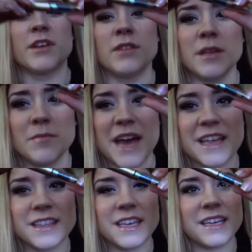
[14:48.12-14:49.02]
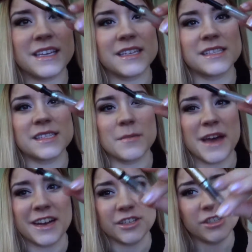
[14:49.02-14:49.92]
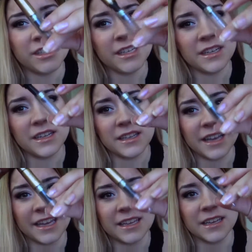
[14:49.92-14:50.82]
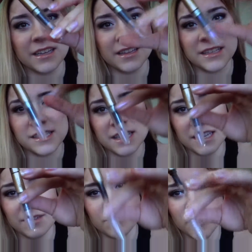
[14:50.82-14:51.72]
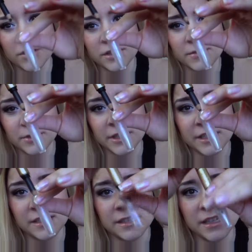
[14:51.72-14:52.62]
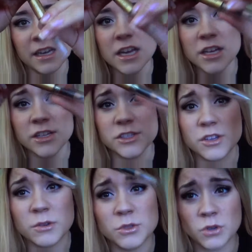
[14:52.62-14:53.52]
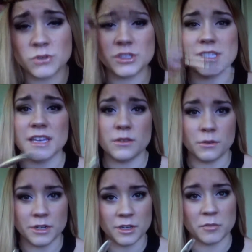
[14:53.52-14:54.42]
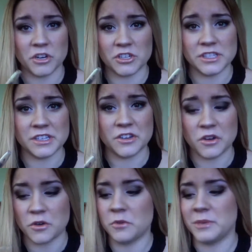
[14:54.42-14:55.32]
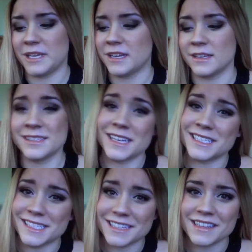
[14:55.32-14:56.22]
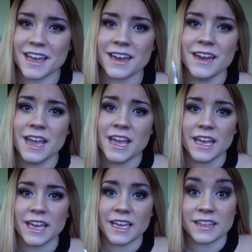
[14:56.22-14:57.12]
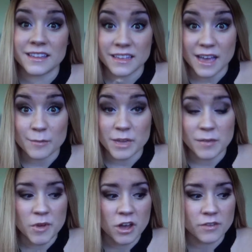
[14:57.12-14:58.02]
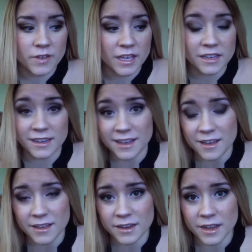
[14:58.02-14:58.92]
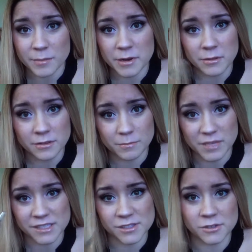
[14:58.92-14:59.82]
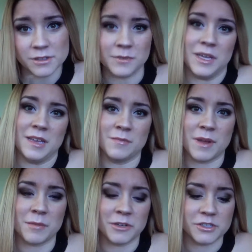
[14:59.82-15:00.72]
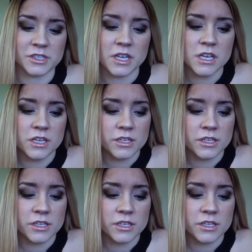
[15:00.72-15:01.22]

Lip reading: The only bad thing is the packaging. Like this thing falls off really easily, so don't just like throw it in your purse and go, because I did that and the cap came off, and I got eyebrow pencil in my purse.